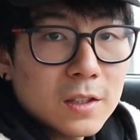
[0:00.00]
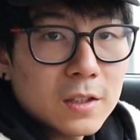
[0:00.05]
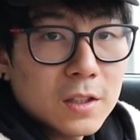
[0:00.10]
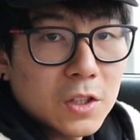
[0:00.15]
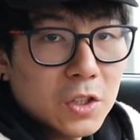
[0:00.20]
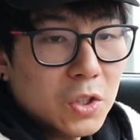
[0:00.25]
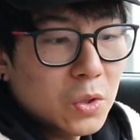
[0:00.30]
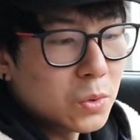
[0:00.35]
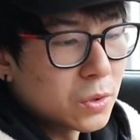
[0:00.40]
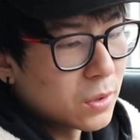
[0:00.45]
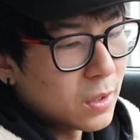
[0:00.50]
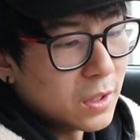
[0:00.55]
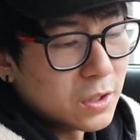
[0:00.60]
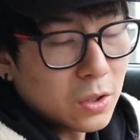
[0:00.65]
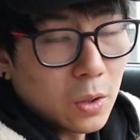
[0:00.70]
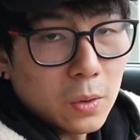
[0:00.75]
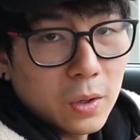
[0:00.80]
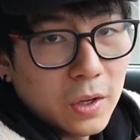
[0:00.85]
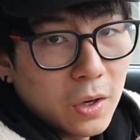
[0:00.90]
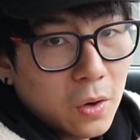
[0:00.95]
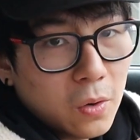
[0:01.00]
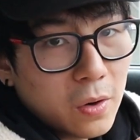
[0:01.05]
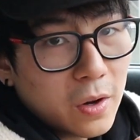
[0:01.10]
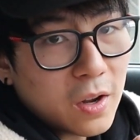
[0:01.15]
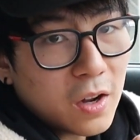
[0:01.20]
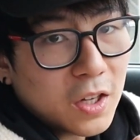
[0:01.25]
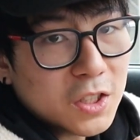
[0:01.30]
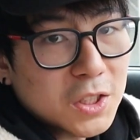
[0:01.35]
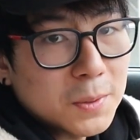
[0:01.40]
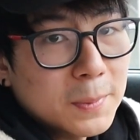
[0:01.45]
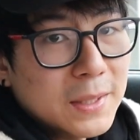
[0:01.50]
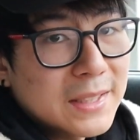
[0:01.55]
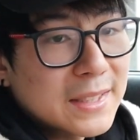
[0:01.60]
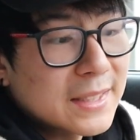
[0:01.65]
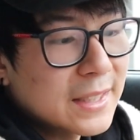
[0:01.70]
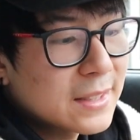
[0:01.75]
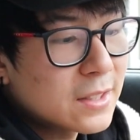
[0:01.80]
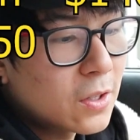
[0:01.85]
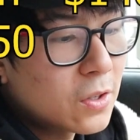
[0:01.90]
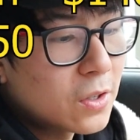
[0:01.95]
good news, it only cost me
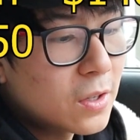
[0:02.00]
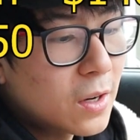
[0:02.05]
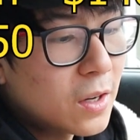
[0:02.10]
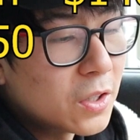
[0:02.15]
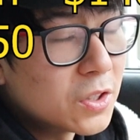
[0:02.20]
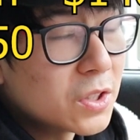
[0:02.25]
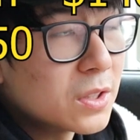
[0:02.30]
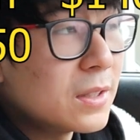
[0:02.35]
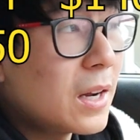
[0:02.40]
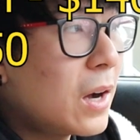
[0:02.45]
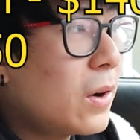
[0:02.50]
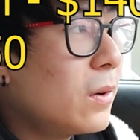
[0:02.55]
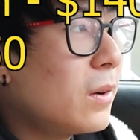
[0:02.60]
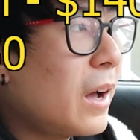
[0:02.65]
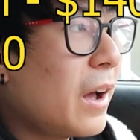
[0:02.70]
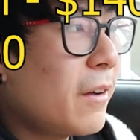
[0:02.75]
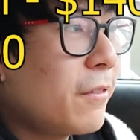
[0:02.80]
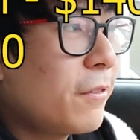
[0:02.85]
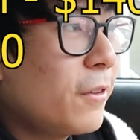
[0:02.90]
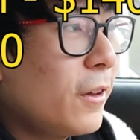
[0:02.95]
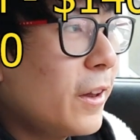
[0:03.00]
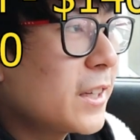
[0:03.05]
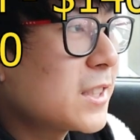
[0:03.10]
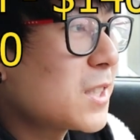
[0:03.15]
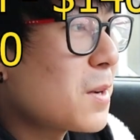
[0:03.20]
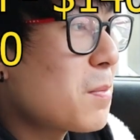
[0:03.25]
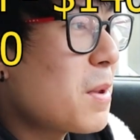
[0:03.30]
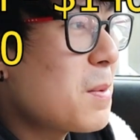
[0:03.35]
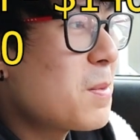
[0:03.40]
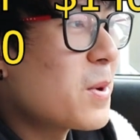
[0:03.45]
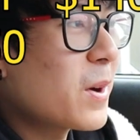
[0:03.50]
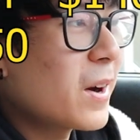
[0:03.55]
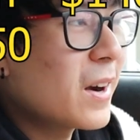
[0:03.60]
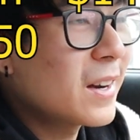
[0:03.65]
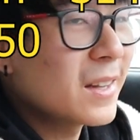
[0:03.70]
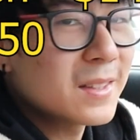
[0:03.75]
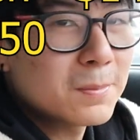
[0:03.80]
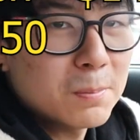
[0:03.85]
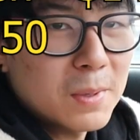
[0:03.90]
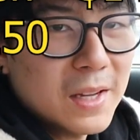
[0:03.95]
$600. Now I feel like some people are
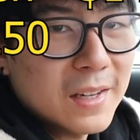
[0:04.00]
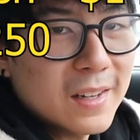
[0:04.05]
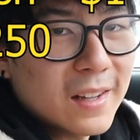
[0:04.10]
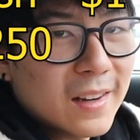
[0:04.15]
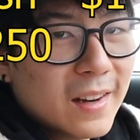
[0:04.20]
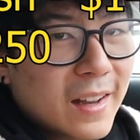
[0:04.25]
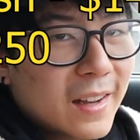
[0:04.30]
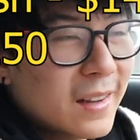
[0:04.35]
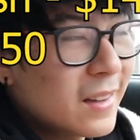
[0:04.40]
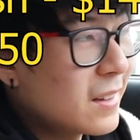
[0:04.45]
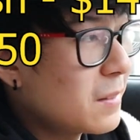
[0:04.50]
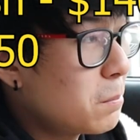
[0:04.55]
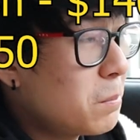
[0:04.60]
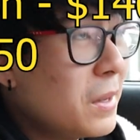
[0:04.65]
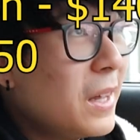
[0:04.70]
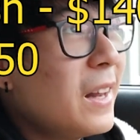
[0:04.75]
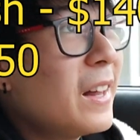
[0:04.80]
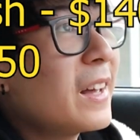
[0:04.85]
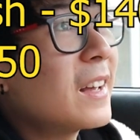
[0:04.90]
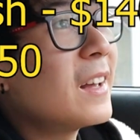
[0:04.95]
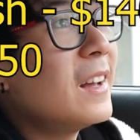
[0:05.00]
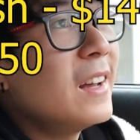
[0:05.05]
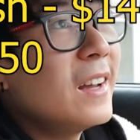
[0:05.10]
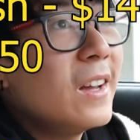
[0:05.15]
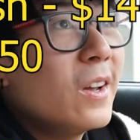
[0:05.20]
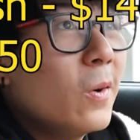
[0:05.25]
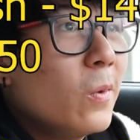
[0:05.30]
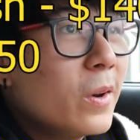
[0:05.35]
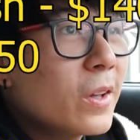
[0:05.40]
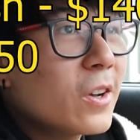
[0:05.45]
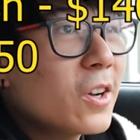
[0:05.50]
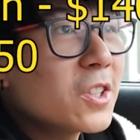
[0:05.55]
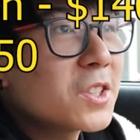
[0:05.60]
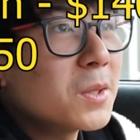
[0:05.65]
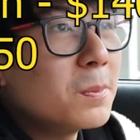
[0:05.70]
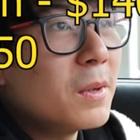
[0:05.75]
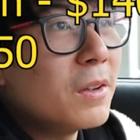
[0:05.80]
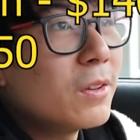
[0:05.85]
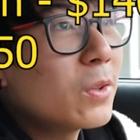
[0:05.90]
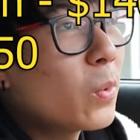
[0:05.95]
gonna be like it only
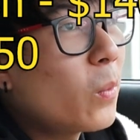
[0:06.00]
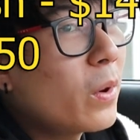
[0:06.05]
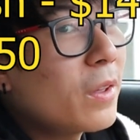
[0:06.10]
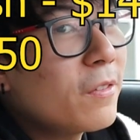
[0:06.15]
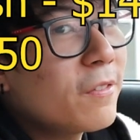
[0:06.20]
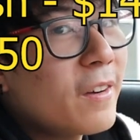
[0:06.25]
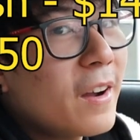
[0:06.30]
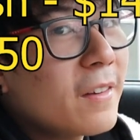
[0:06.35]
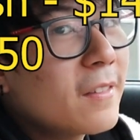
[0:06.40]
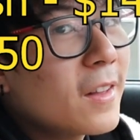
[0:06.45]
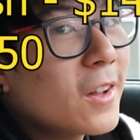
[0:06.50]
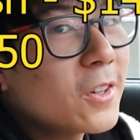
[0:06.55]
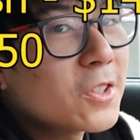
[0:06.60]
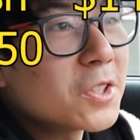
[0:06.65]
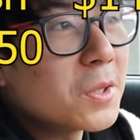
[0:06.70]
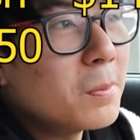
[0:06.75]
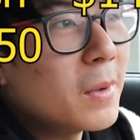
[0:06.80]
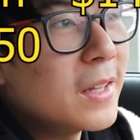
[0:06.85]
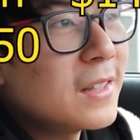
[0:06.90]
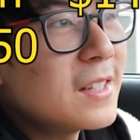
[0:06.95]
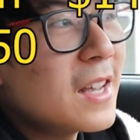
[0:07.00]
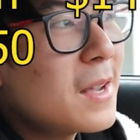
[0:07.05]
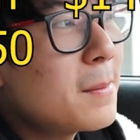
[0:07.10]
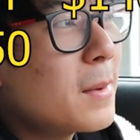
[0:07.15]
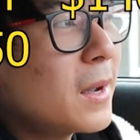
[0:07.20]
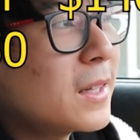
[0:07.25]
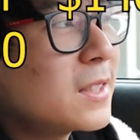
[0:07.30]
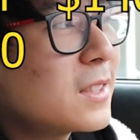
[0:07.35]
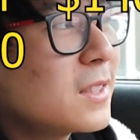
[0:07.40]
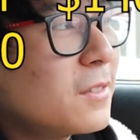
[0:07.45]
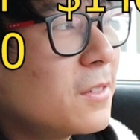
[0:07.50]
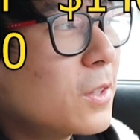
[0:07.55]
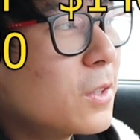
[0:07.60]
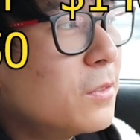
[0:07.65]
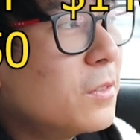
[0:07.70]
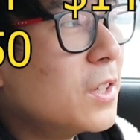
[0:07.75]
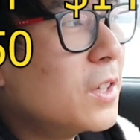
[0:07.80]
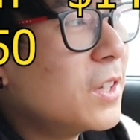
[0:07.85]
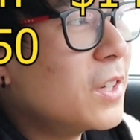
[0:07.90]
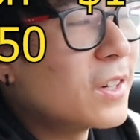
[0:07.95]
costed me $25 to maintain my Civic
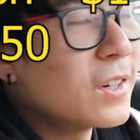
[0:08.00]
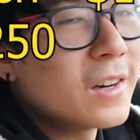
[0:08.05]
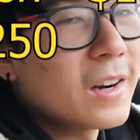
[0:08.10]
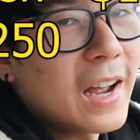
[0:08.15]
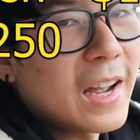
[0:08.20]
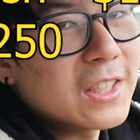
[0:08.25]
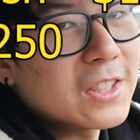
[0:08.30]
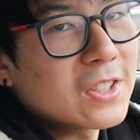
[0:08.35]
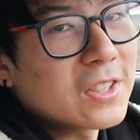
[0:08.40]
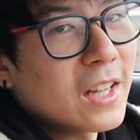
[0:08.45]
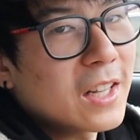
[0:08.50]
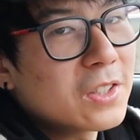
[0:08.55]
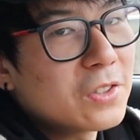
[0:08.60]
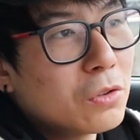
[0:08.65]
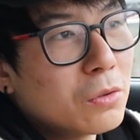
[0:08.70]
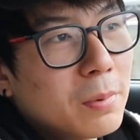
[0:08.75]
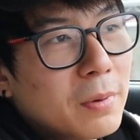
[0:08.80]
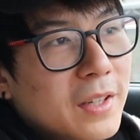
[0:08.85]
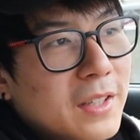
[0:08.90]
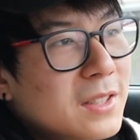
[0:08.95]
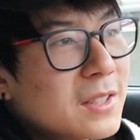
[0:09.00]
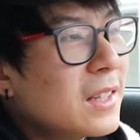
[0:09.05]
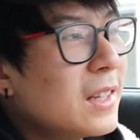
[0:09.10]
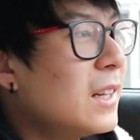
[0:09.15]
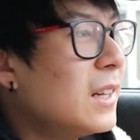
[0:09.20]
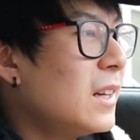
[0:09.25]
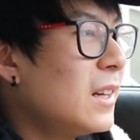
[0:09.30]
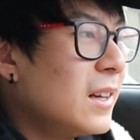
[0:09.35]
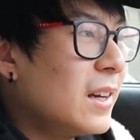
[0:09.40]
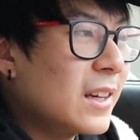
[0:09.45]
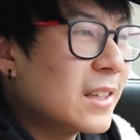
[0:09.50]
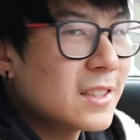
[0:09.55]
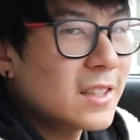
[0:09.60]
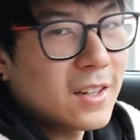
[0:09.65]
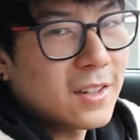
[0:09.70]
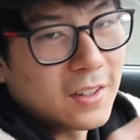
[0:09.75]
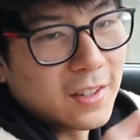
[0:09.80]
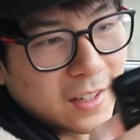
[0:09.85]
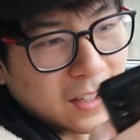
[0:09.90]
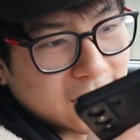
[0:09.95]
over the year. I just had to replace
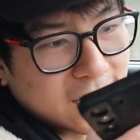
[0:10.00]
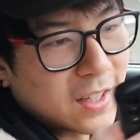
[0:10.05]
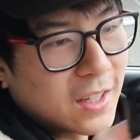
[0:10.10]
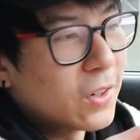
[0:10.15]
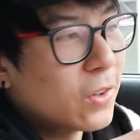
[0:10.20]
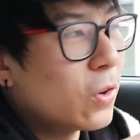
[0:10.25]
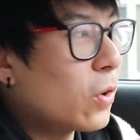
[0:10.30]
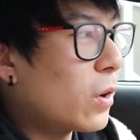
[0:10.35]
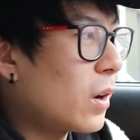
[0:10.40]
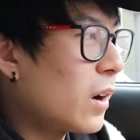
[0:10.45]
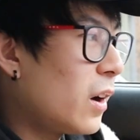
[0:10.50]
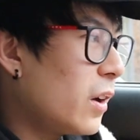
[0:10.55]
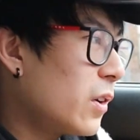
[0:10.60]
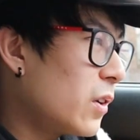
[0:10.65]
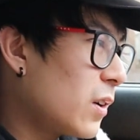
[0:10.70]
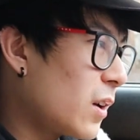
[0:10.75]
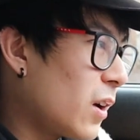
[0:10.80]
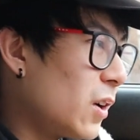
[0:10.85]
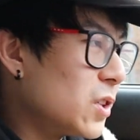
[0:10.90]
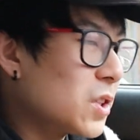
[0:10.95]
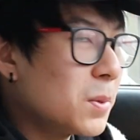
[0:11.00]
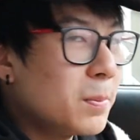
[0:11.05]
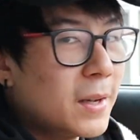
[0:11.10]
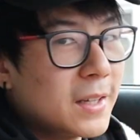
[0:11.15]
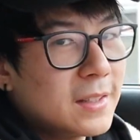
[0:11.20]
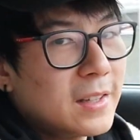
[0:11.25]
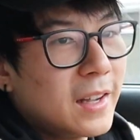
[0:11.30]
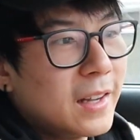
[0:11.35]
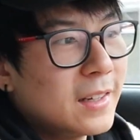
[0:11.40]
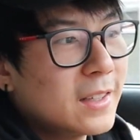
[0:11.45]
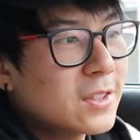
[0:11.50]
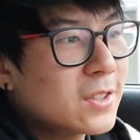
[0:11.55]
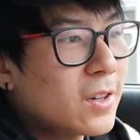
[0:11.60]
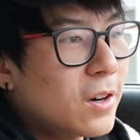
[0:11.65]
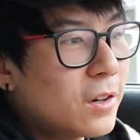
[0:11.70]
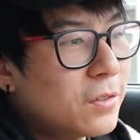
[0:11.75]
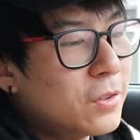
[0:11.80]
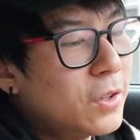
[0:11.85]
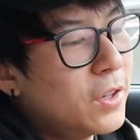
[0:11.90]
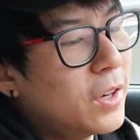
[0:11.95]
etc, or $100 to maintain this
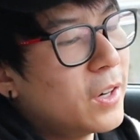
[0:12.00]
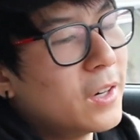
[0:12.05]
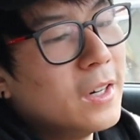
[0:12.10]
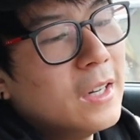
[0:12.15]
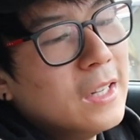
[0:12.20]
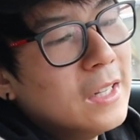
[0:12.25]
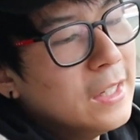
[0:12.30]
car for a year.